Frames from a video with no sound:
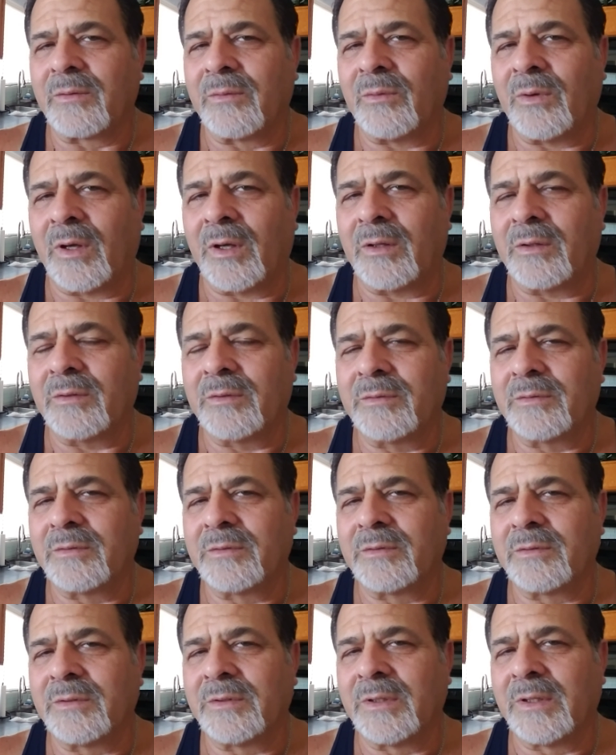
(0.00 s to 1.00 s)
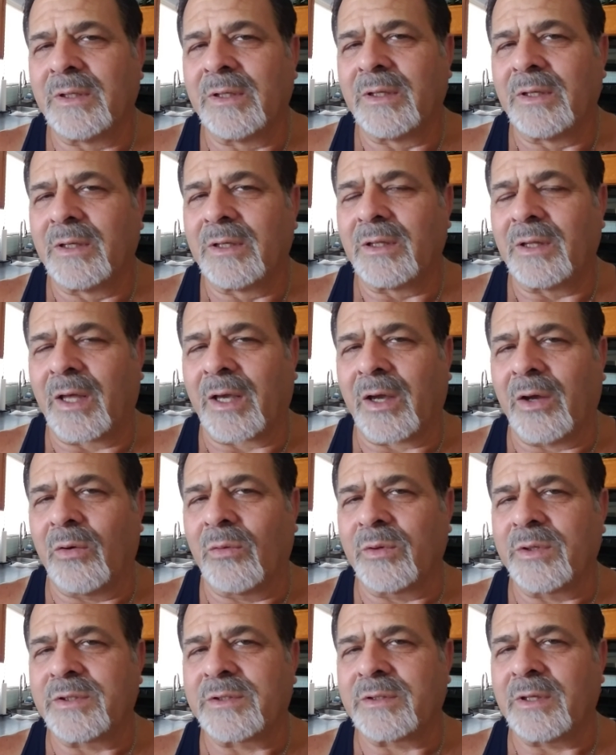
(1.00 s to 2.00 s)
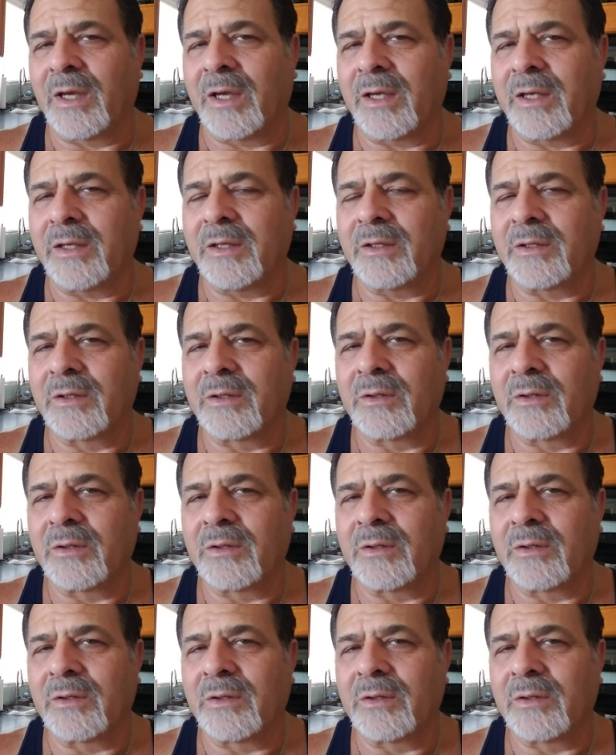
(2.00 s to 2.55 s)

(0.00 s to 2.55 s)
Well, like I always say,